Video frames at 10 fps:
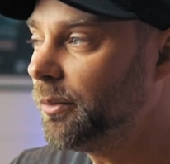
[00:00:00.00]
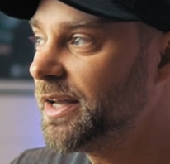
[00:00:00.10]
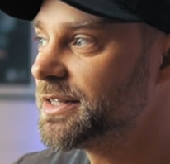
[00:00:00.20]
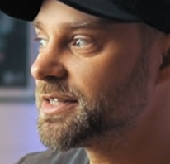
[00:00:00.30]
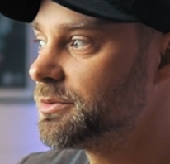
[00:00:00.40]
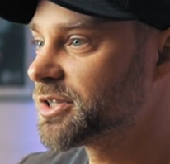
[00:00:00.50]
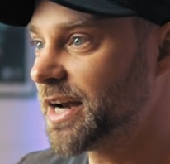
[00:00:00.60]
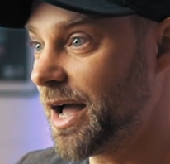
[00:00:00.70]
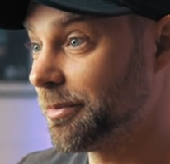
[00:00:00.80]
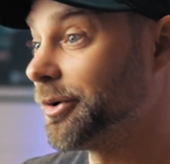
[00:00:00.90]
we get to see what's
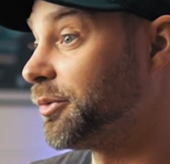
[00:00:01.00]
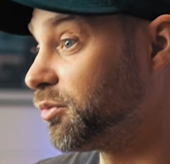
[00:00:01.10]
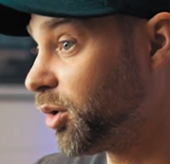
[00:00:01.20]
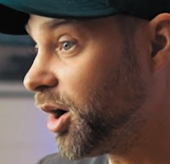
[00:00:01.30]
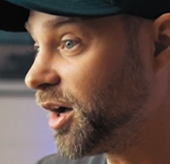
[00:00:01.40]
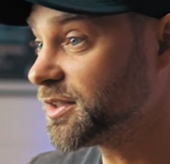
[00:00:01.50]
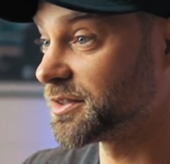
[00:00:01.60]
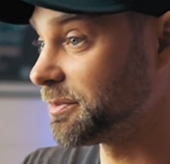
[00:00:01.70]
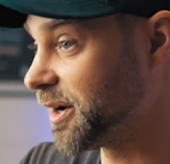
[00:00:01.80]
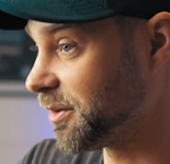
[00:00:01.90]
going to happen on Raw,
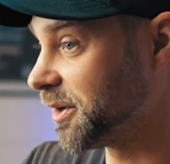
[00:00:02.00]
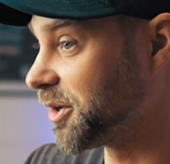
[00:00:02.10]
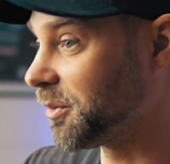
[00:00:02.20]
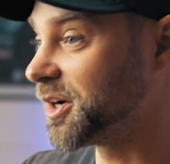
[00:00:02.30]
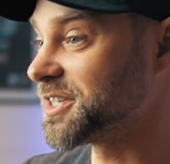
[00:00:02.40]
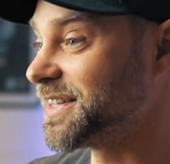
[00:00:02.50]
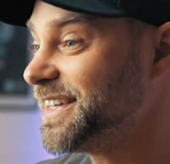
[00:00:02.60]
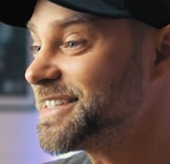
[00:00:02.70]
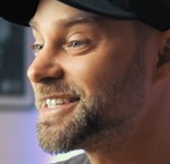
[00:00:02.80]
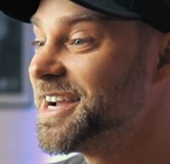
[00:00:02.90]
so depending on when you're watching
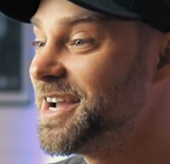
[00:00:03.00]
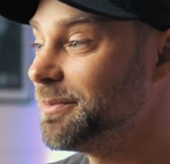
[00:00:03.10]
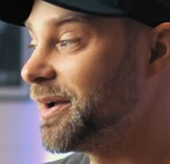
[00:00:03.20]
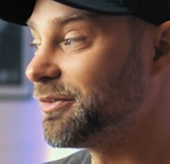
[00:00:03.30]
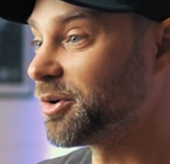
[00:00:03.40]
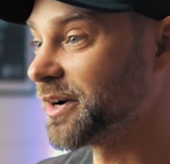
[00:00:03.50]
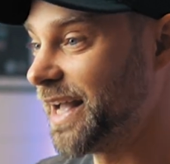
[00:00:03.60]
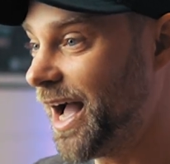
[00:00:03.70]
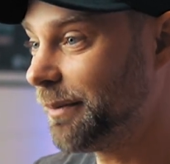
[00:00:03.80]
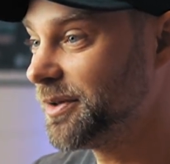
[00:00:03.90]
this, it may have already
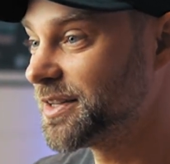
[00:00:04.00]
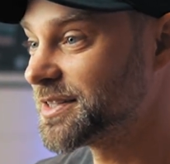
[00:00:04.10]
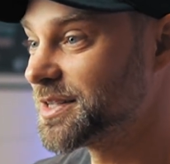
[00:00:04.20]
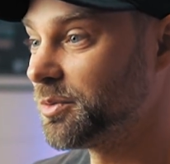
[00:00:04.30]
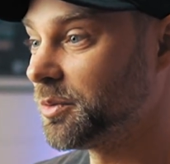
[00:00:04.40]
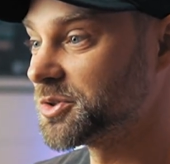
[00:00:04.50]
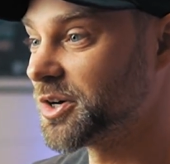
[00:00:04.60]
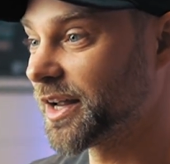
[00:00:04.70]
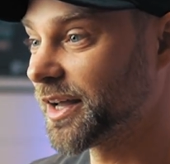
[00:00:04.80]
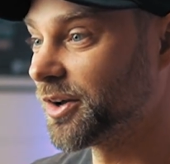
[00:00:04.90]
happened, and see what was
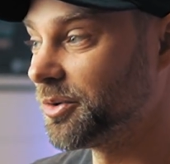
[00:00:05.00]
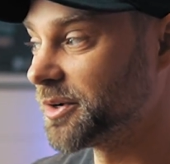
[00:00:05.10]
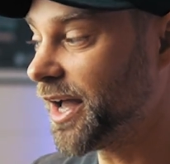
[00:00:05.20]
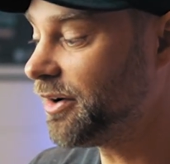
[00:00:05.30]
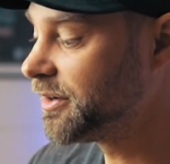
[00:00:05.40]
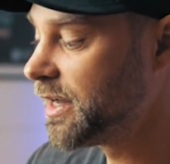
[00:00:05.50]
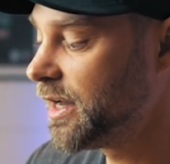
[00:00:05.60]
going to go down.